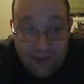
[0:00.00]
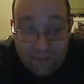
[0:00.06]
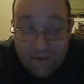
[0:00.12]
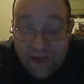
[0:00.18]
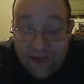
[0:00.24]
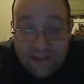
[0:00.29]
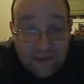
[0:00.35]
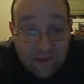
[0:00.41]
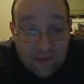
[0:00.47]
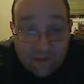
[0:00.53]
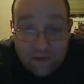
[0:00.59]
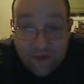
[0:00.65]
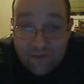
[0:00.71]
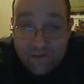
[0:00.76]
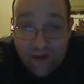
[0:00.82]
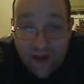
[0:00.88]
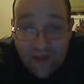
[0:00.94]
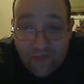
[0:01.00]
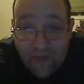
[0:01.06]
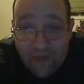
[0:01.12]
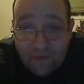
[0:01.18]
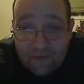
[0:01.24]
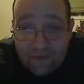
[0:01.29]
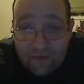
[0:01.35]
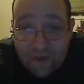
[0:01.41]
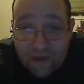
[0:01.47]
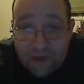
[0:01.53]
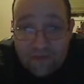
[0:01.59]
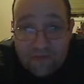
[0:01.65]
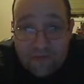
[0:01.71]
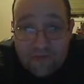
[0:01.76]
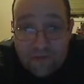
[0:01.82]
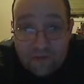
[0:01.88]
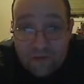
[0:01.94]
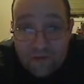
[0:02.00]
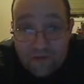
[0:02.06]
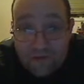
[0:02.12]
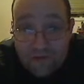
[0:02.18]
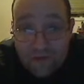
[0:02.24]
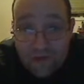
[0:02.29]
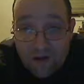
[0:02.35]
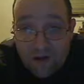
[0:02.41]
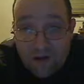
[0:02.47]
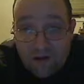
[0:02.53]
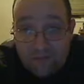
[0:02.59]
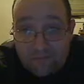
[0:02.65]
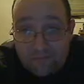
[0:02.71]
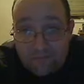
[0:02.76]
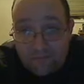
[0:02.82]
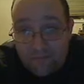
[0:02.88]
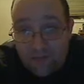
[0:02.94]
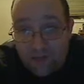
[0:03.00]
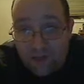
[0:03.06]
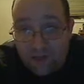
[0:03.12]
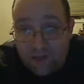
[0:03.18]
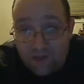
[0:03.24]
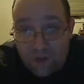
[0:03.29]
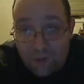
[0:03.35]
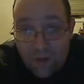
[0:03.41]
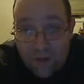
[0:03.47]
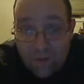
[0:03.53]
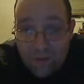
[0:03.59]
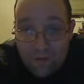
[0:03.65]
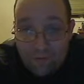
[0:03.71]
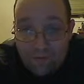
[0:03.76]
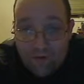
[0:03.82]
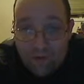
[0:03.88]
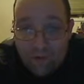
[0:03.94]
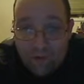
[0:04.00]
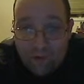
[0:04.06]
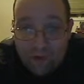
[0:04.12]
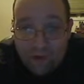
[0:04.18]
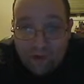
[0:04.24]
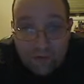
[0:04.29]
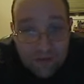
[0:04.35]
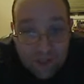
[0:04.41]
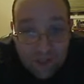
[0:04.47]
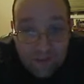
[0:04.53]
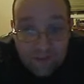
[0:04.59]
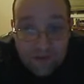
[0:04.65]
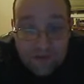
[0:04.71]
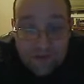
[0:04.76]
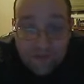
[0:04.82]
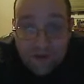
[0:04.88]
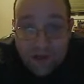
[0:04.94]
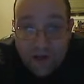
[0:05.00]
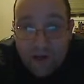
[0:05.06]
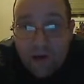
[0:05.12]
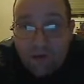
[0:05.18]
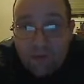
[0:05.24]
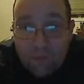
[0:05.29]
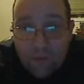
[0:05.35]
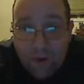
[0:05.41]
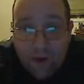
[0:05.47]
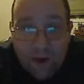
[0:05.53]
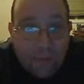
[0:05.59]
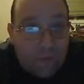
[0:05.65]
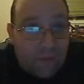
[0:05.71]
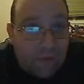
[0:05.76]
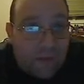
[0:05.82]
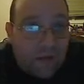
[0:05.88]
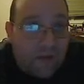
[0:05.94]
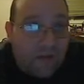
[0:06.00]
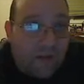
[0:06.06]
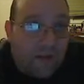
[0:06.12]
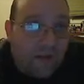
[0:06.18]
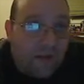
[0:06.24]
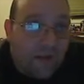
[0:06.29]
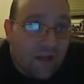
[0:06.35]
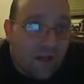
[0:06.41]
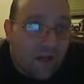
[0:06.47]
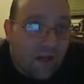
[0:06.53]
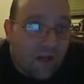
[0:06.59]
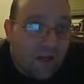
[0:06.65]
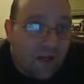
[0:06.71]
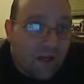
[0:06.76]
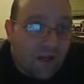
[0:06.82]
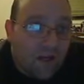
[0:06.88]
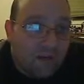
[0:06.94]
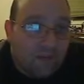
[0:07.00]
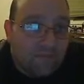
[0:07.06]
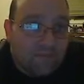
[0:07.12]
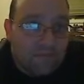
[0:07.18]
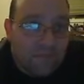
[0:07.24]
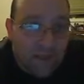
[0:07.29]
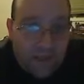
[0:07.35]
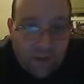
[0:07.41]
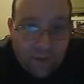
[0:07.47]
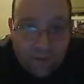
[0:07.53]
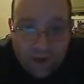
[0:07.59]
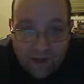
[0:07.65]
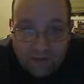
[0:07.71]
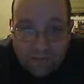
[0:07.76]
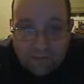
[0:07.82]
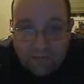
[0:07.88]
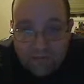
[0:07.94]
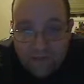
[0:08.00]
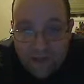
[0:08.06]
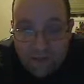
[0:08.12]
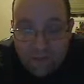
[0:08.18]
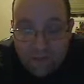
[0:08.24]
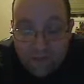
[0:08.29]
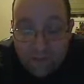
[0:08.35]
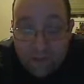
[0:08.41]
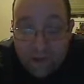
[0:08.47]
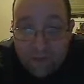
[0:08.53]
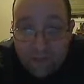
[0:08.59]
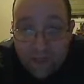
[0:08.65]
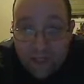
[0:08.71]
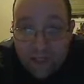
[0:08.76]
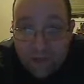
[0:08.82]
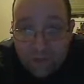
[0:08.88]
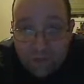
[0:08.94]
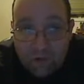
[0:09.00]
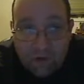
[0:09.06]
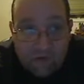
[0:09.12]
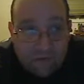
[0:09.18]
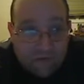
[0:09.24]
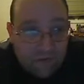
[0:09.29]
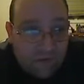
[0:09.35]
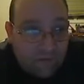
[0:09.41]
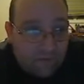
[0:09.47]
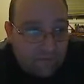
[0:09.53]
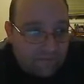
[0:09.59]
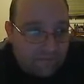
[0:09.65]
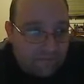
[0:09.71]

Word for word: I'm guessing three to five thousand dollars somewhere through there. You know, you might be able to find one a little cheaper, some kind of off-brand. But uh, anyway, I'm going to be able to get him one for